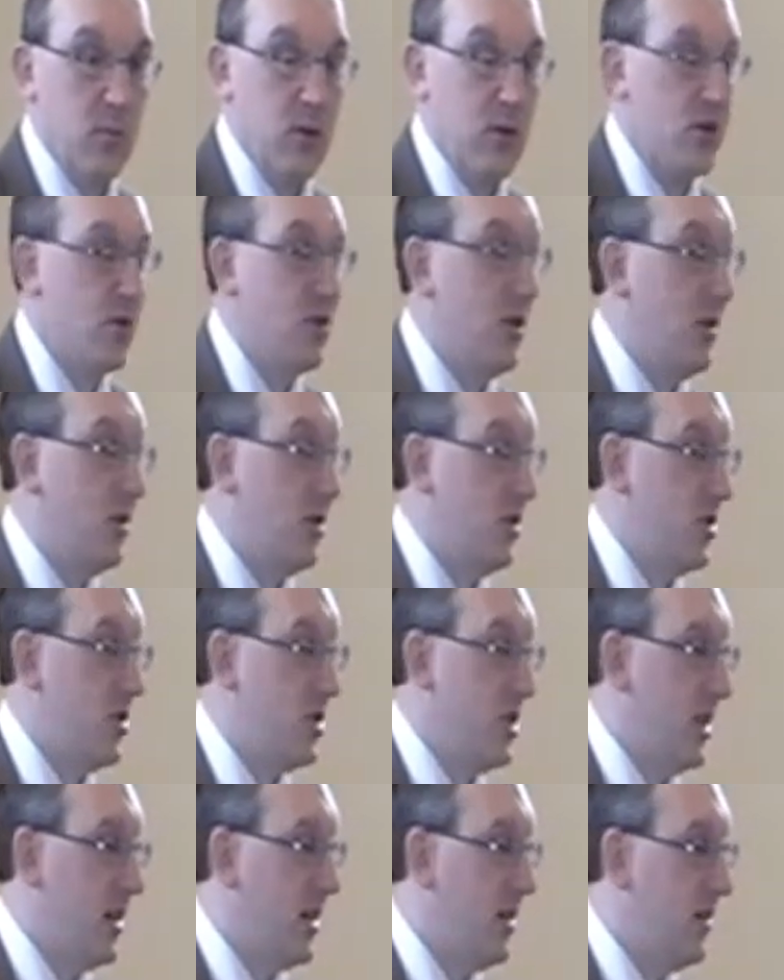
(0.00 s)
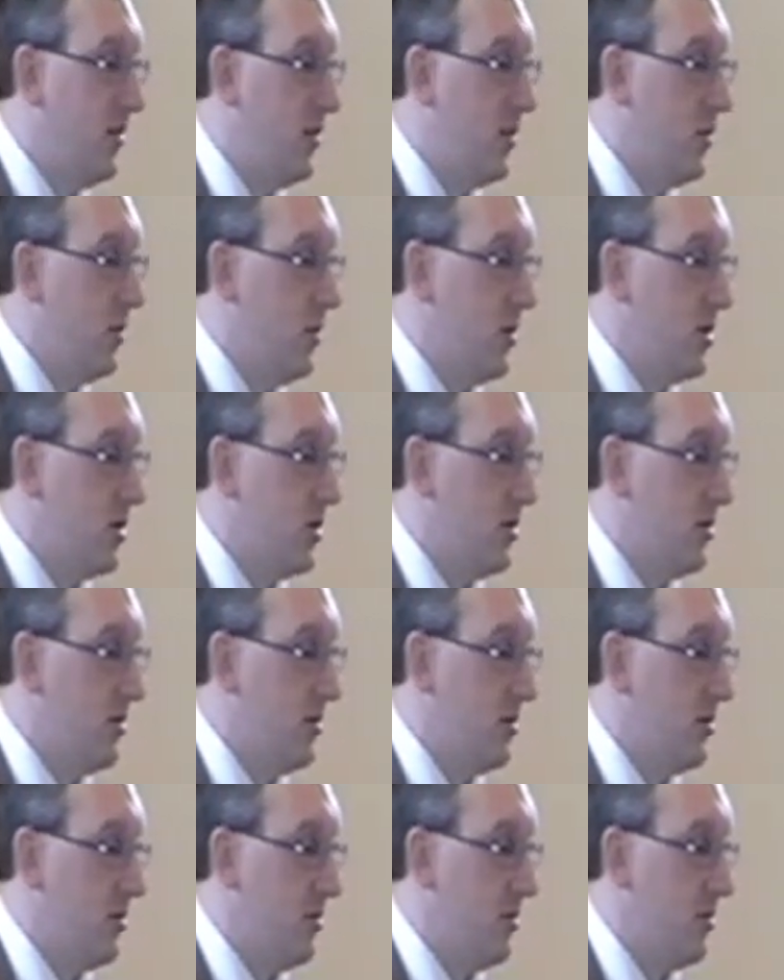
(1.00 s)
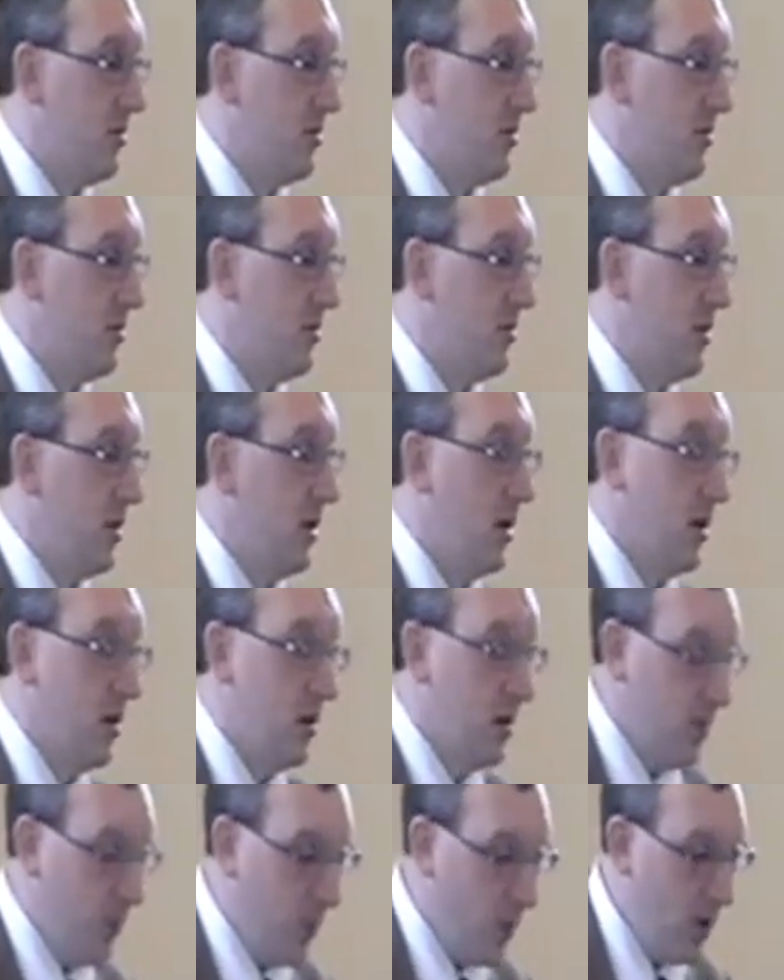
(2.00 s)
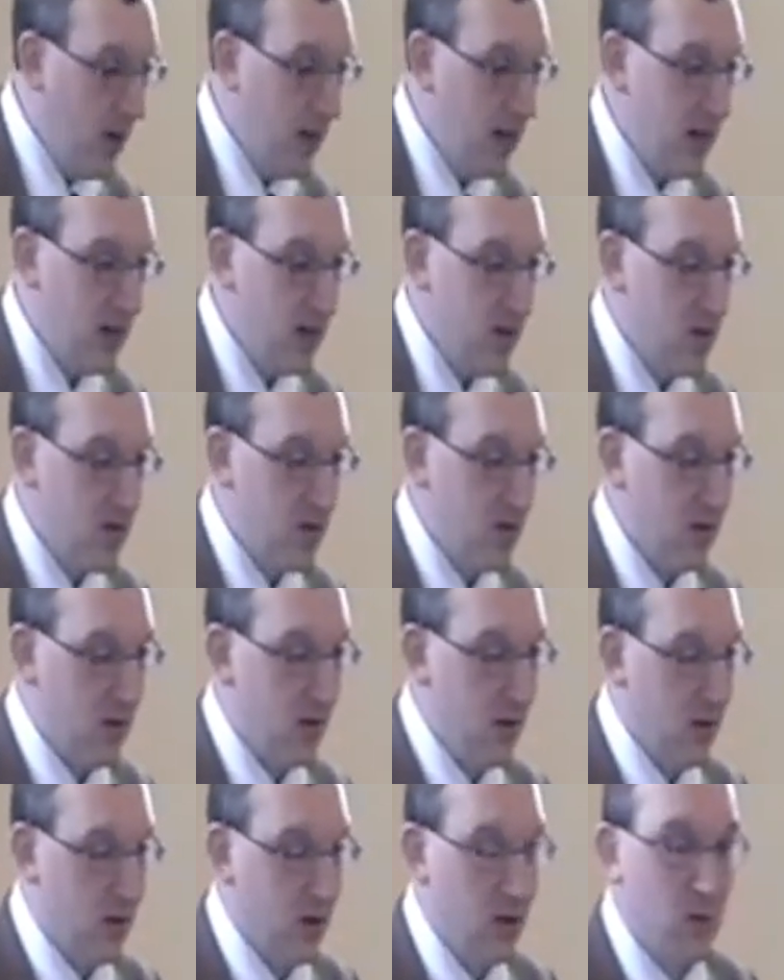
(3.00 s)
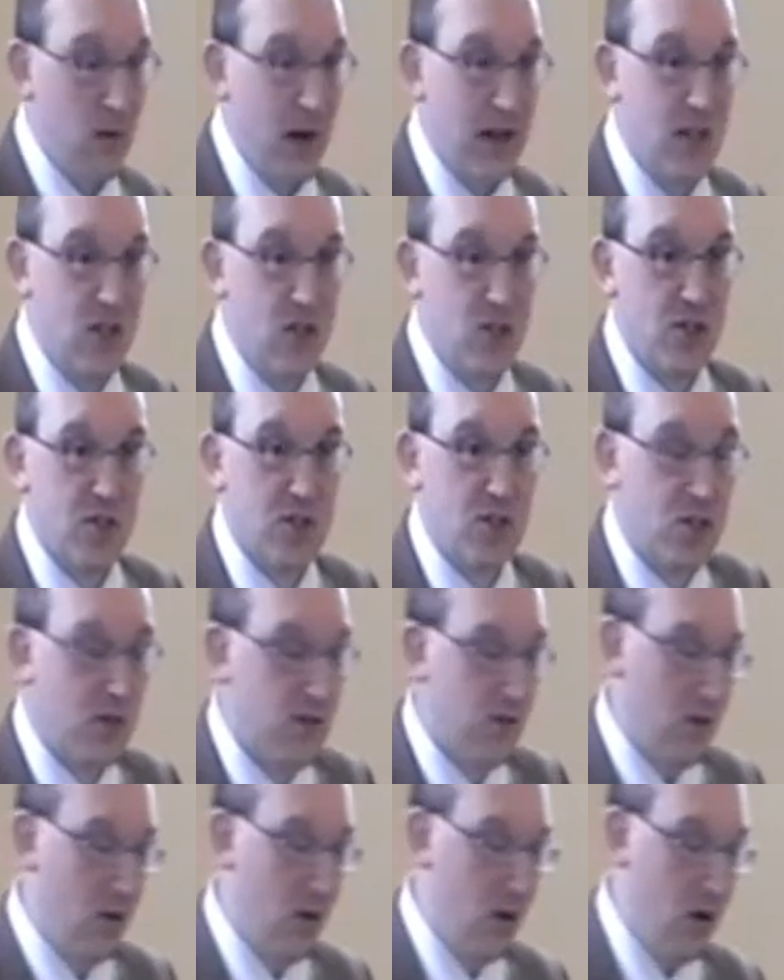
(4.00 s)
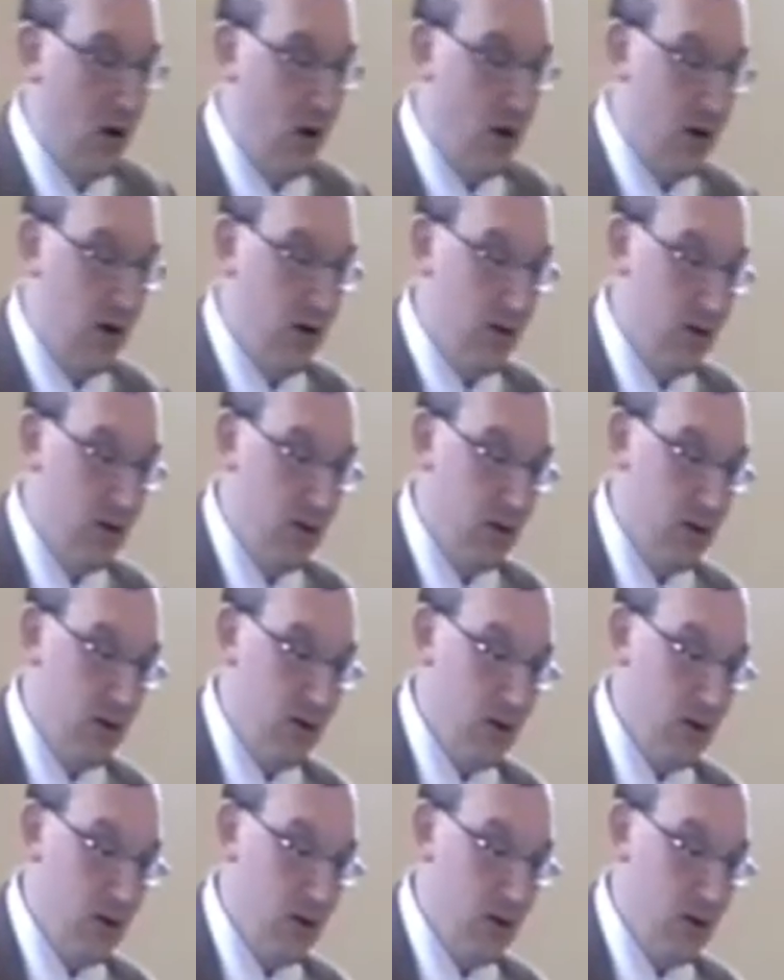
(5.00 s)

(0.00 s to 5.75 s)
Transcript: But it's not just Satan, of course. The point is that the righteousness of God